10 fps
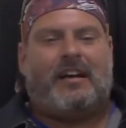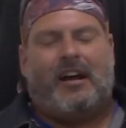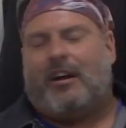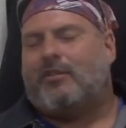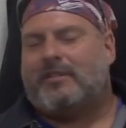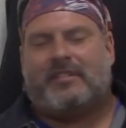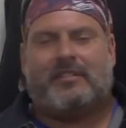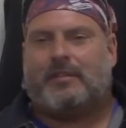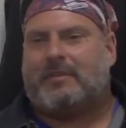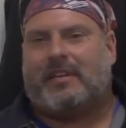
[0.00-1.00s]
I always
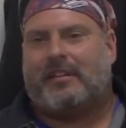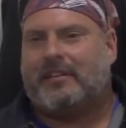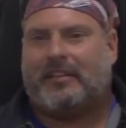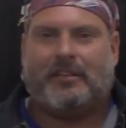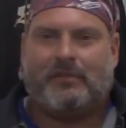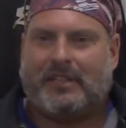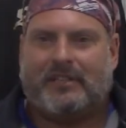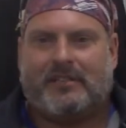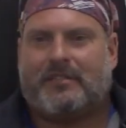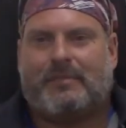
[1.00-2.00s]
end up telling anyone
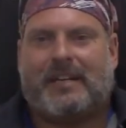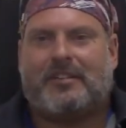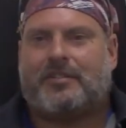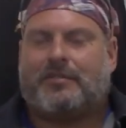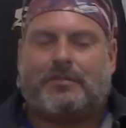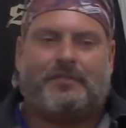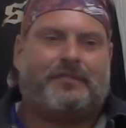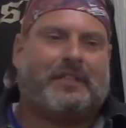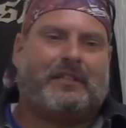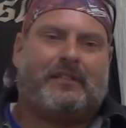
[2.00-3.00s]
because it's about the
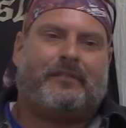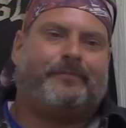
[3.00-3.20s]
truth. And